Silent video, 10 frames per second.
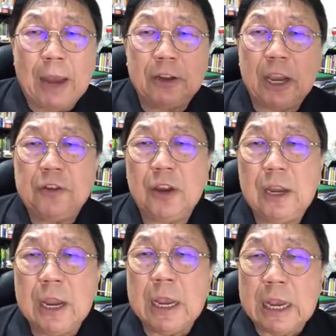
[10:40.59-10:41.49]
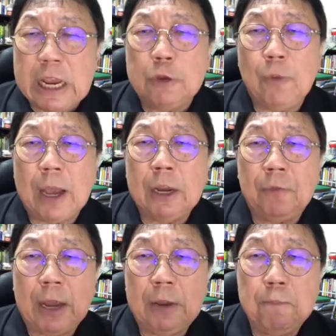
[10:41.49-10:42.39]
education is very,
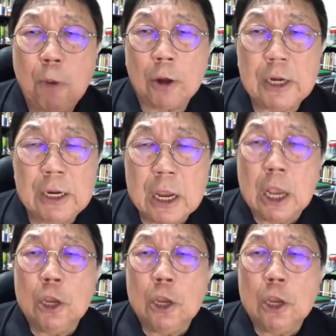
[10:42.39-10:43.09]
very important.